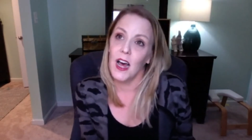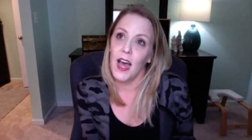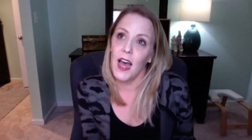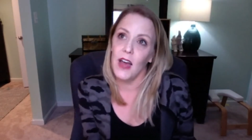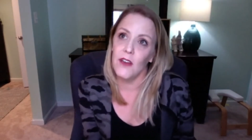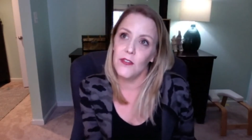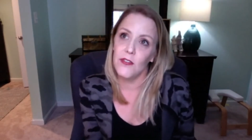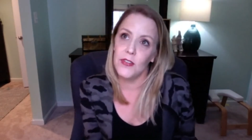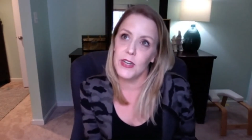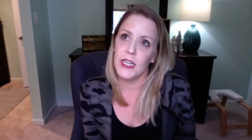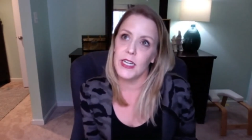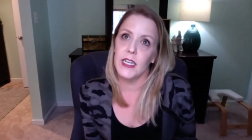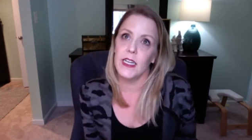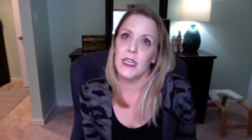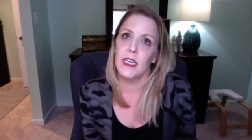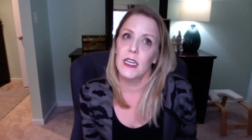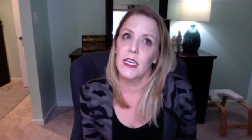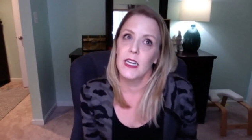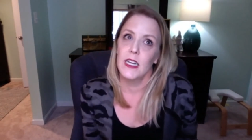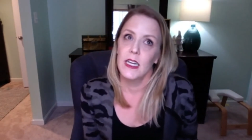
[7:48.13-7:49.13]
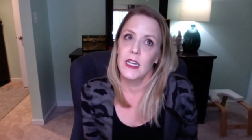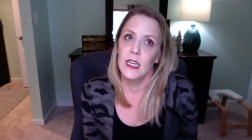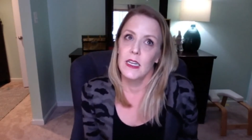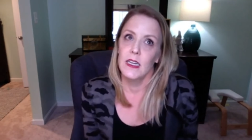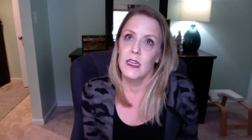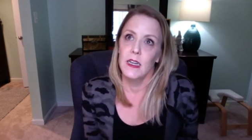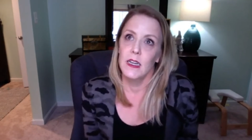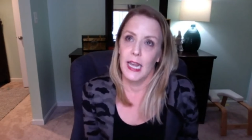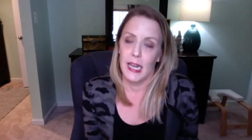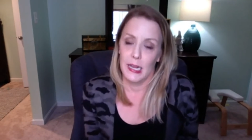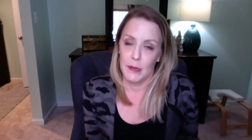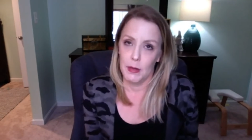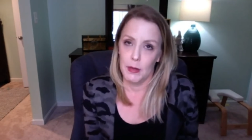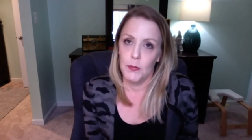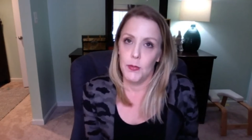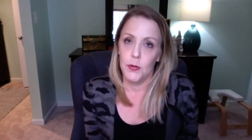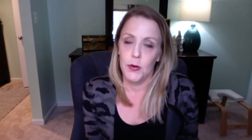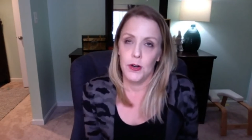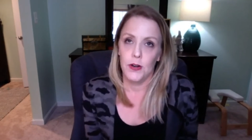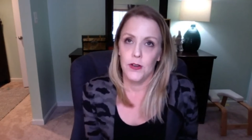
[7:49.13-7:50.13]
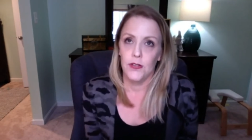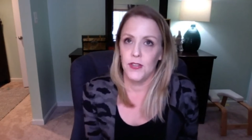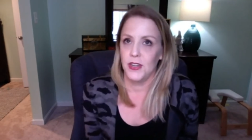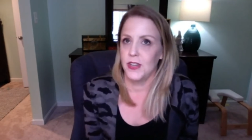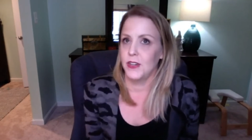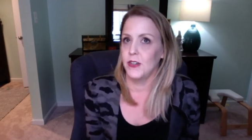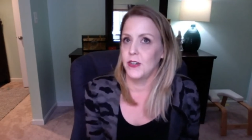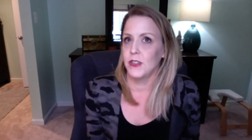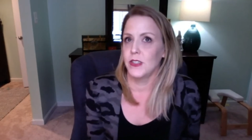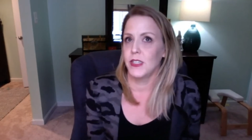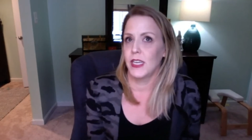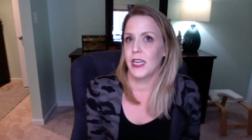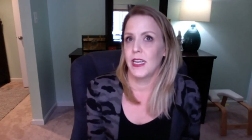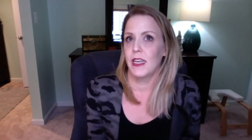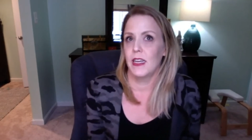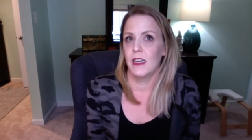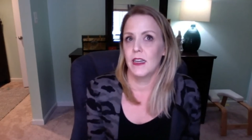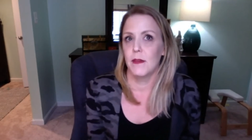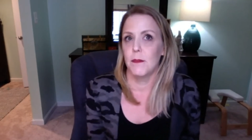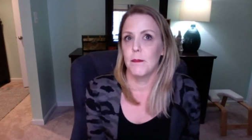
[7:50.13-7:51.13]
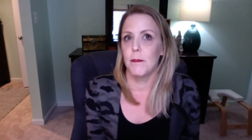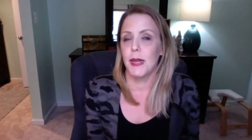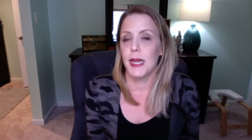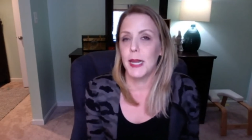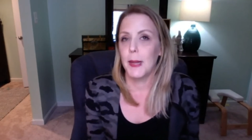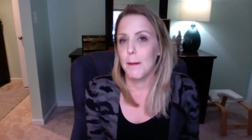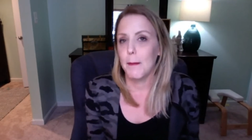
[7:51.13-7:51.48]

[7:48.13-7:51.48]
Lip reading: Amy Porterfield and many,